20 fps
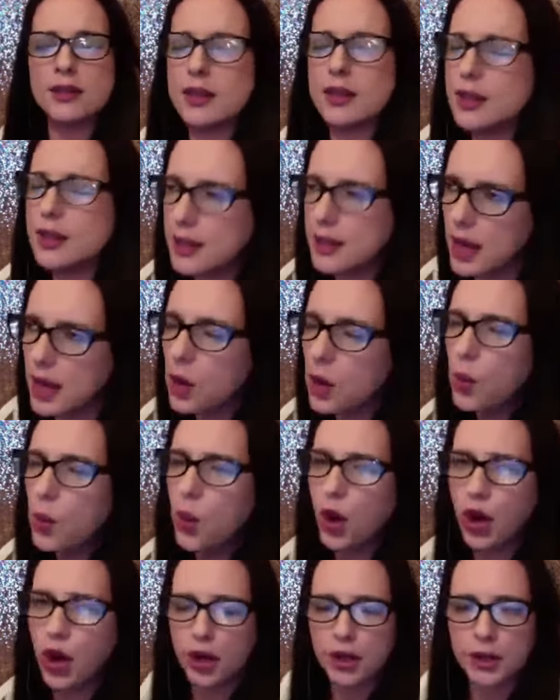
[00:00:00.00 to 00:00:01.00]
That'll
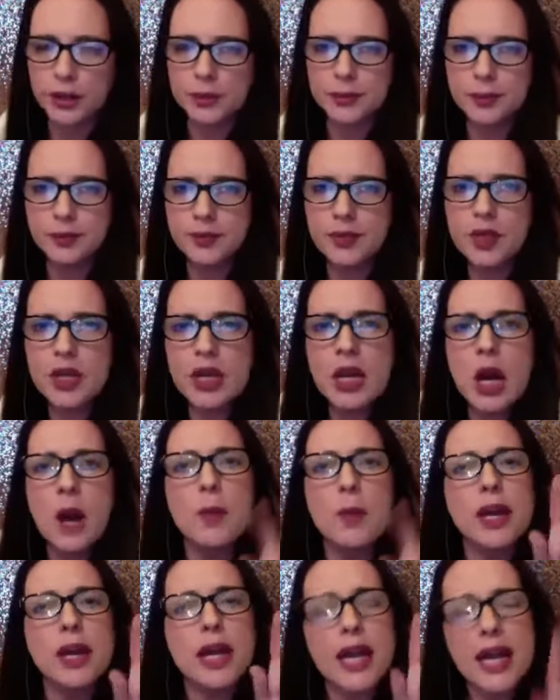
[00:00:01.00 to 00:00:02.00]
work.
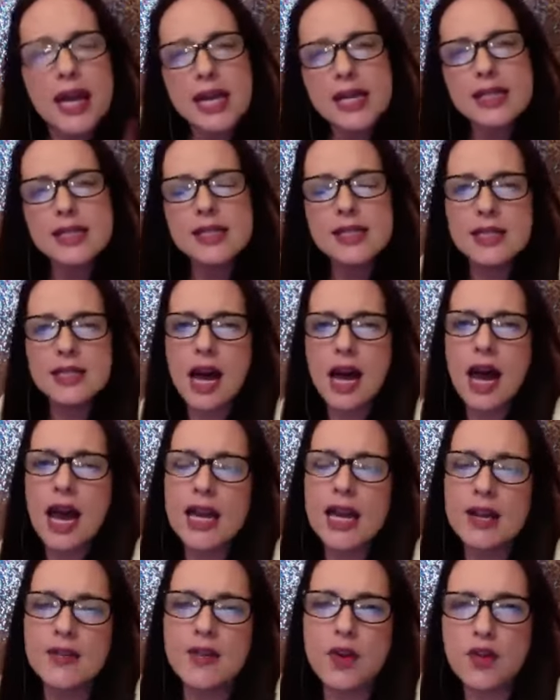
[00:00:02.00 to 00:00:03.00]
But
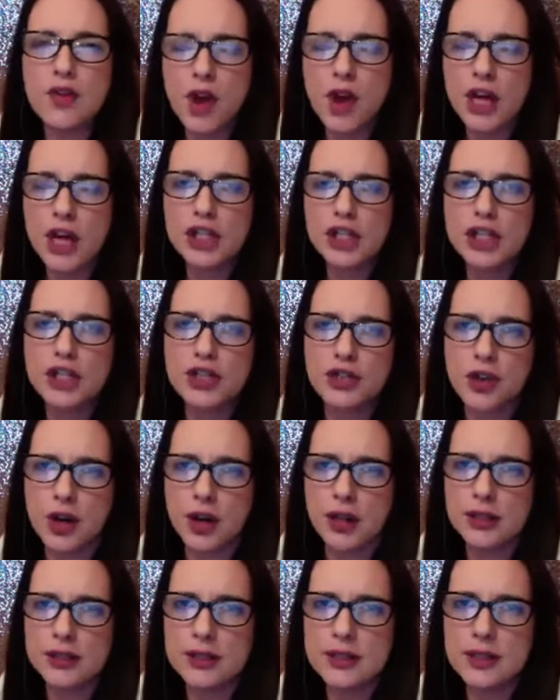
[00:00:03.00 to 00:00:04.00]
inside of a
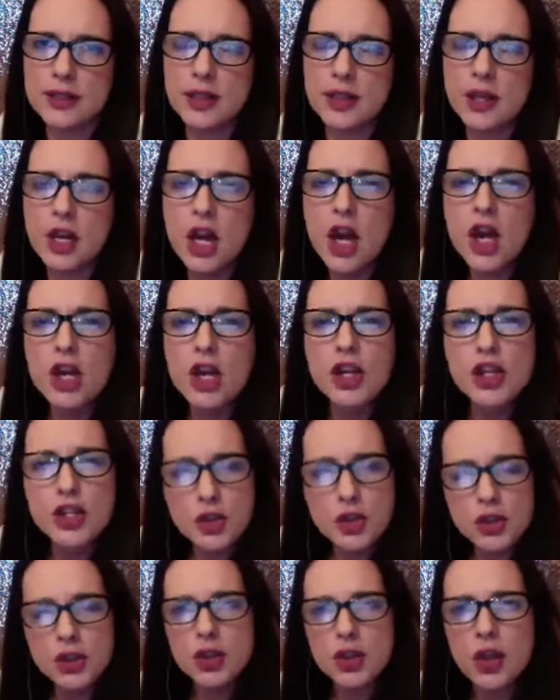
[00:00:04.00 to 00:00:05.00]
restaurant,
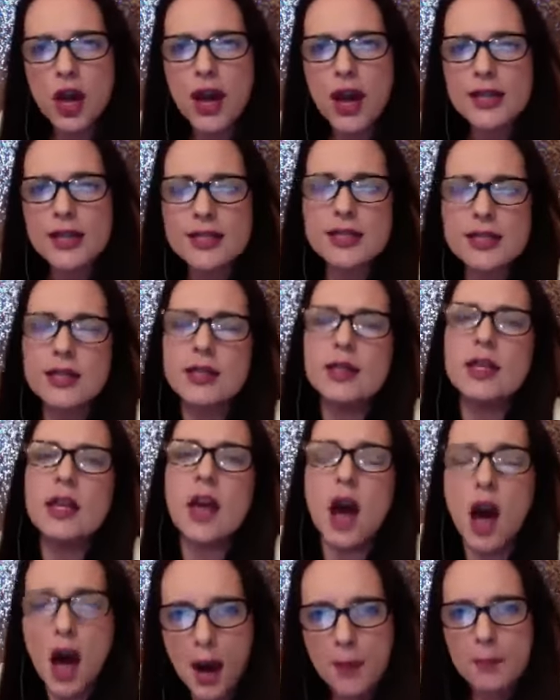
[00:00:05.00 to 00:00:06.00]
utilizing the
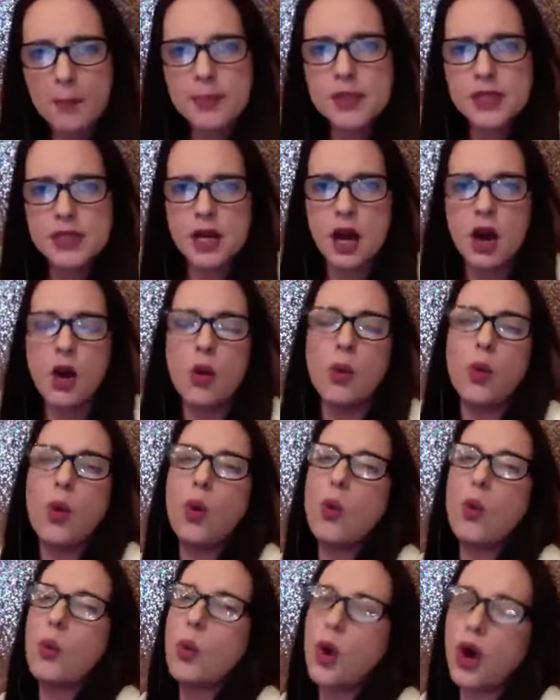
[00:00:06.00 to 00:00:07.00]
upsell
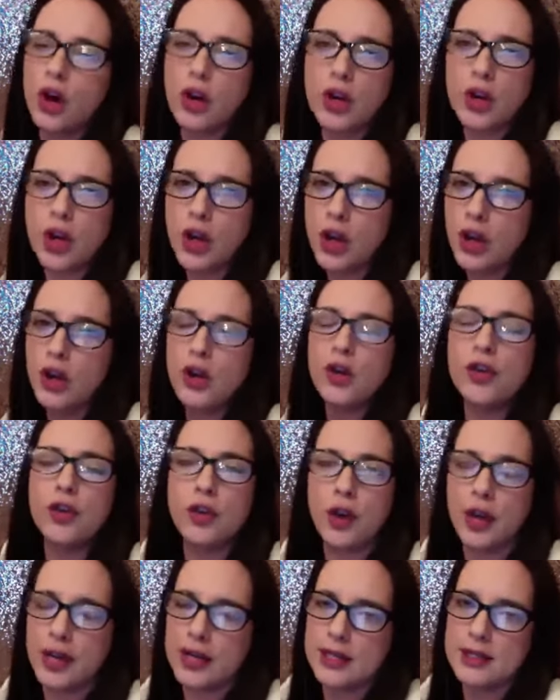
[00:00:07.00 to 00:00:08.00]
will work
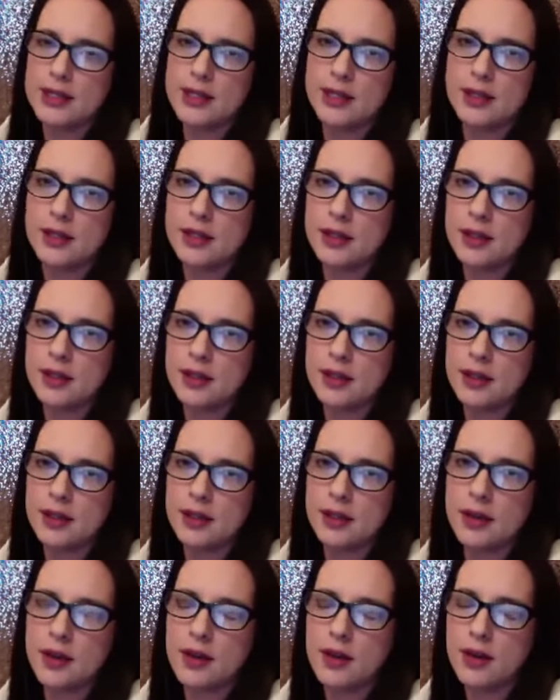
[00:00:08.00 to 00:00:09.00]
great.
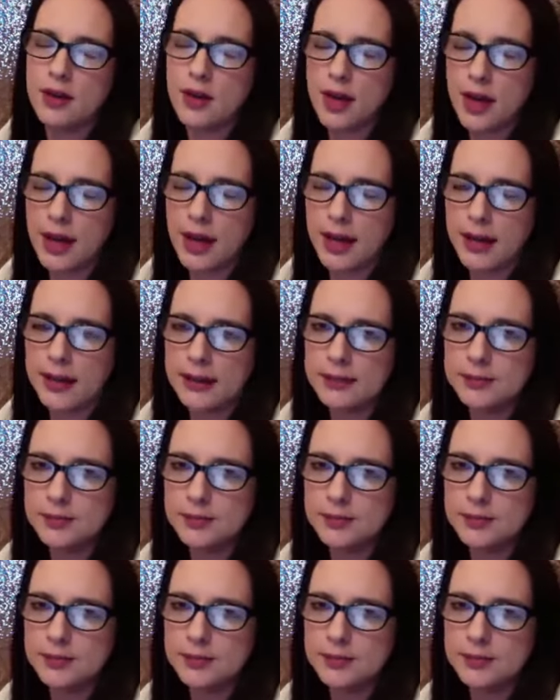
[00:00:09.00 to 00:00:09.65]
Okay?